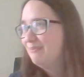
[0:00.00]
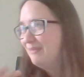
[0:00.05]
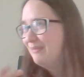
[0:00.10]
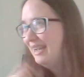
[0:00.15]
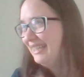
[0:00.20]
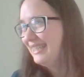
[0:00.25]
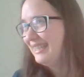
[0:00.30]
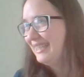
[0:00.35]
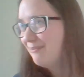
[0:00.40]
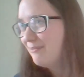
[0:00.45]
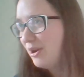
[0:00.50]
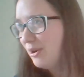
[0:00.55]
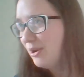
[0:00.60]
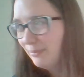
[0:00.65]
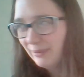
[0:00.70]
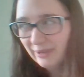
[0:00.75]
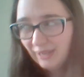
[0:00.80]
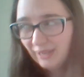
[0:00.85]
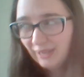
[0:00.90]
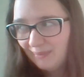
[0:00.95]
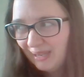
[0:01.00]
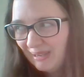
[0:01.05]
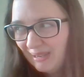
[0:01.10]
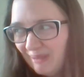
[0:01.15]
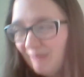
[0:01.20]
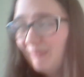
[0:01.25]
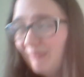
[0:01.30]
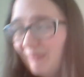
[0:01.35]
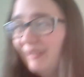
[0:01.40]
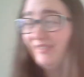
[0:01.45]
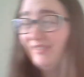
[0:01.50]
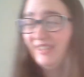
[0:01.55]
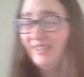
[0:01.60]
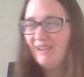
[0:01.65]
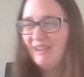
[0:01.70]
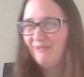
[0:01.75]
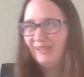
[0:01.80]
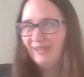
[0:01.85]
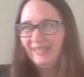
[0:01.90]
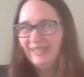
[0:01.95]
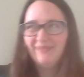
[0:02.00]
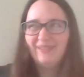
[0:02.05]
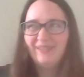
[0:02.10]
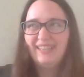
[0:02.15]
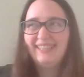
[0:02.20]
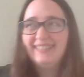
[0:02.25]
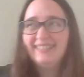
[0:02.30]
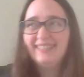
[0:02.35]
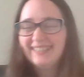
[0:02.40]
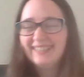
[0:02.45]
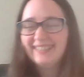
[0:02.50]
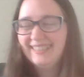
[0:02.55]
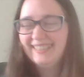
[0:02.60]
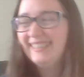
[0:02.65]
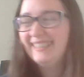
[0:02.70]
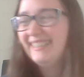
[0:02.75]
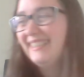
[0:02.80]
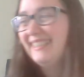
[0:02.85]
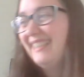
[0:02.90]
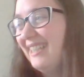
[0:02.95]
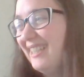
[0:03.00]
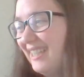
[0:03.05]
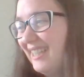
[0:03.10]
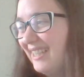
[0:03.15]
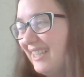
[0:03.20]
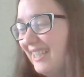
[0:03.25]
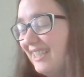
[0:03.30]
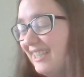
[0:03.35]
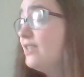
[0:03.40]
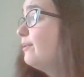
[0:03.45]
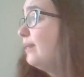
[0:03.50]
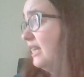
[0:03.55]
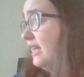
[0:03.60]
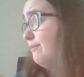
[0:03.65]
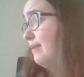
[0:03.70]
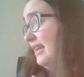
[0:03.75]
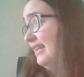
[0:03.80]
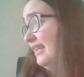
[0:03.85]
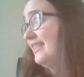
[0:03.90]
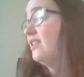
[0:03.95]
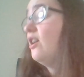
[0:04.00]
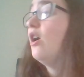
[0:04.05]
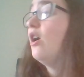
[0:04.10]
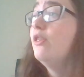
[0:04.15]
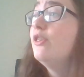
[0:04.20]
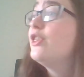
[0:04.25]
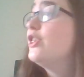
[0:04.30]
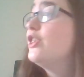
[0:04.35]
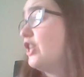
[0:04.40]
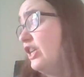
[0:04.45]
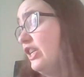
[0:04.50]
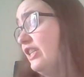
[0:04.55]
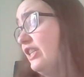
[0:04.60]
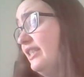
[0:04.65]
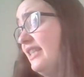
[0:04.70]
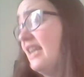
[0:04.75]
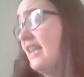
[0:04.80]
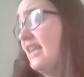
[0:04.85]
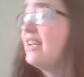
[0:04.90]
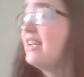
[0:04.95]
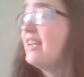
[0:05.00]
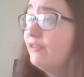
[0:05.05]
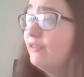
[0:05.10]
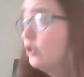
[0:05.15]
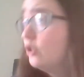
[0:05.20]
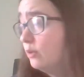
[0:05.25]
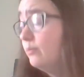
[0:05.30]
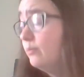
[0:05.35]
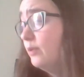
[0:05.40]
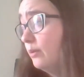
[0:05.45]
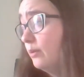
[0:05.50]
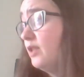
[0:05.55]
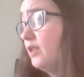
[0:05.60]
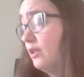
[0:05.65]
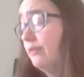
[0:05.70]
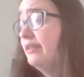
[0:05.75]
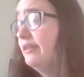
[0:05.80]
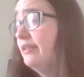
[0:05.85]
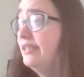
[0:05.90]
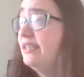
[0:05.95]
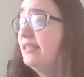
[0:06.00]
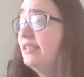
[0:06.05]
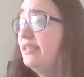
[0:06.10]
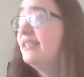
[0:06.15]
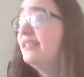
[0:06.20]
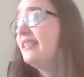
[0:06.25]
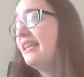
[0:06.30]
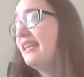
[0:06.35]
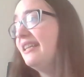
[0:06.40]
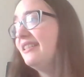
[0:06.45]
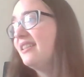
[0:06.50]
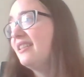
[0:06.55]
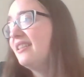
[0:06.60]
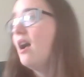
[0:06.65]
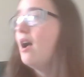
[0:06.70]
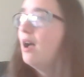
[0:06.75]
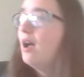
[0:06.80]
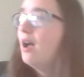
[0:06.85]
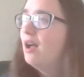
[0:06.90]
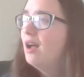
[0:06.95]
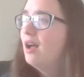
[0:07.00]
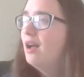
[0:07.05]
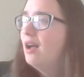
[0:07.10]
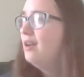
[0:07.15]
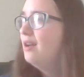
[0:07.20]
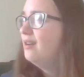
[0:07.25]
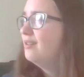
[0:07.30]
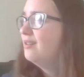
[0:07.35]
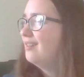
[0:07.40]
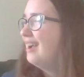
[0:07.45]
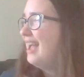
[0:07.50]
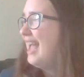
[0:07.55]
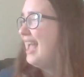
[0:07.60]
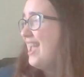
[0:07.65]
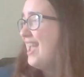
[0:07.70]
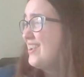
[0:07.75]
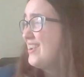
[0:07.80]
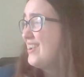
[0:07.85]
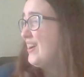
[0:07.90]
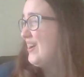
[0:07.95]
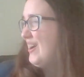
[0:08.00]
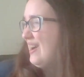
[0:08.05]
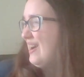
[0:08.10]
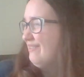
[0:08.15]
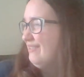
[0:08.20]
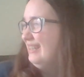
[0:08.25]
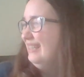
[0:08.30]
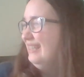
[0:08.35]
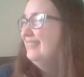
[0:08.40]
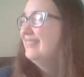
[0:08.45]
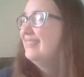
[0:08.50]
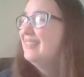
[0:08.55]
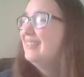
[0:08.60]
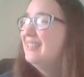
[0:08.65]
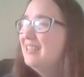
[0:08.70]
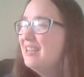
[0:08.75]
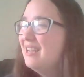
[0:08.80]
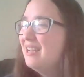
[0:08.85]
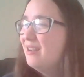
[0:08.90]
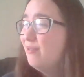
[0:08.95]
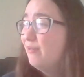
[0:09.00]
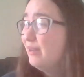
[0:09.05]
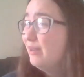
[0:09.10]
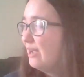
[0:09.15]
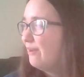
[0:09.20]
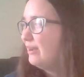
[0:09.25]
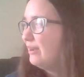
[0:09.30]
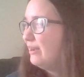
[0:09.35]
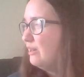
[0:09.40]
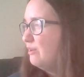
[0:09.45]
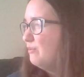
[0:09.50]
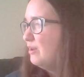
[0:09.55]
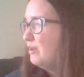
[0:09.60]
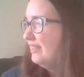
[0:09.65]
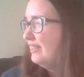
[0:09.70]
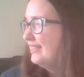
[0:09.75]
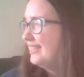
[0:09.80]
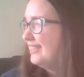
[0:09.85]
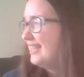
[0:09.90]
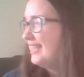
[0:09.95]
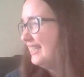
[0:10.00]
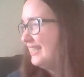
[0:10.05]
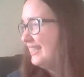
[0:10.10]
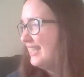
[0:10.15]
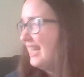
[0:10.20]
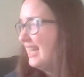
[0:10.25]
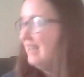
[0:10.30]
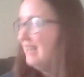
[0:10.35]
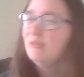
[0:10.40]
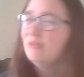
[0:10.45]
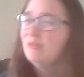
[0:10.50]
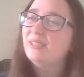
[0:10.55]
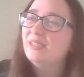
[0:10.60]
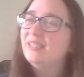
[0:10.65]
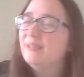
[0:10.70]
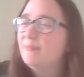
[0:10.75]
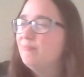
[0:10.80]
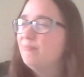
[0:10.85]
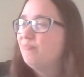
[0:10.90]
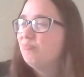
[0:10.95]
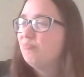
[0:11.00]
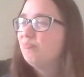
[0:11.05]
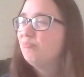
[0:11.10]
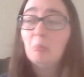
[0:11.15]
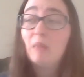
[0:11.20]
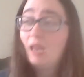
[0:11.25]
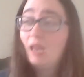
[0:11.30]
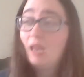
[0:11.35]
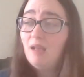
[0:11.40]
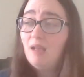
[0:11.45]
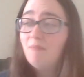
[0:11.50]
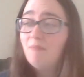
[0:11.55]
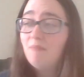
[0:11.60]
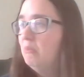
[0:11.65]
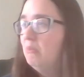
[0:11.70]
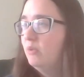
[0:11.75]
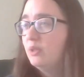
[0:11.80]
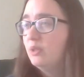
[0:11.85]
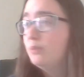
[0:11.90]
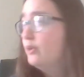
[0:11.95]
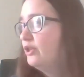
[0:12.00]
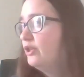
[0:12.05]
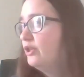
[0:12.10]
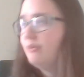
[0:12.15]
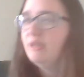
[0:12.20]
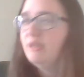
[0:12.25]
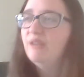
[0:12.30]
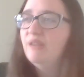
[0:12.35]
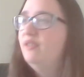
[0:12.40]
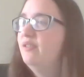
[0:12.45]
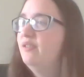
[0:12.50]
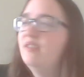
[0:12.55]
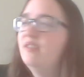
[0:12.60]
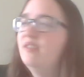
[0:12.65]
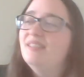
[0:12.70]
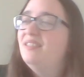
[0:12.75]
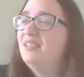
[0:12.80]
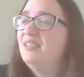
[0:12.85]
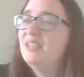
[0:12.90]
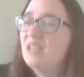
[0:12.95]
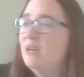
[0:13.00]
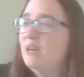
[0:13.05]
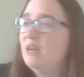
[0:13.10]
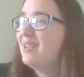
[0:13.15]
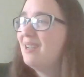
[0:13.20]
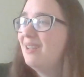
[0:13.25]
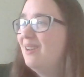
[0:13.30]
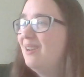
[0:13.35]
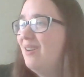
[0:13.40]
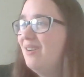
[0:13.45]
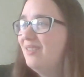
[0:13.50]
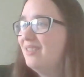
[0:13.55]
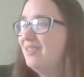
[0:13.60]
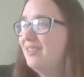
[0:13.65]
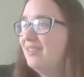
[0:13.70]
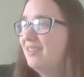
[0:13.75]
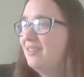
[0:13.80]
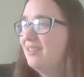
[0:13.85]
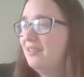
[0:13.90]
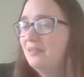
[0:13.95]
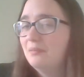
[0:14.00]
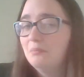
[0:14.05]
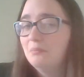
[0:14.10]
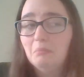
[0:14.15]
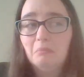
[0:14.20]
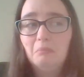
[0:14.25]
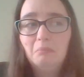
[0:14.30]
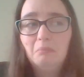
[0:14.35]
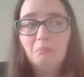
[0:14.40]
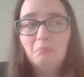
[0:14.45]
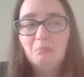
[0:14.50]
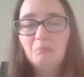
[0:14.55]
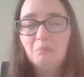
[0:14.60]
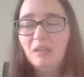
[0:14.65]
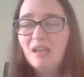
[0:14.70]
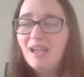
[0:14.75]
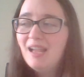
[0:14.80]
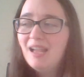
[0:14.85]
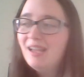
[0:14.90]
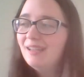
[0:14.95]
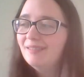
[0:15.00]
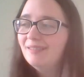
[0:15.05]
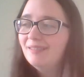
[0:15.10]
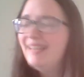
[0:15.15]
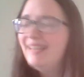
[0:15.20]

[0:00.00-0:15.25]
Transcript: him opening me up, if you know what I mean. So anyways, on Thursday, Gavin comes up to us and he says, "Oh, hey, Cara, we're going on a works night out. Was wondering if you fancied coming along." Now,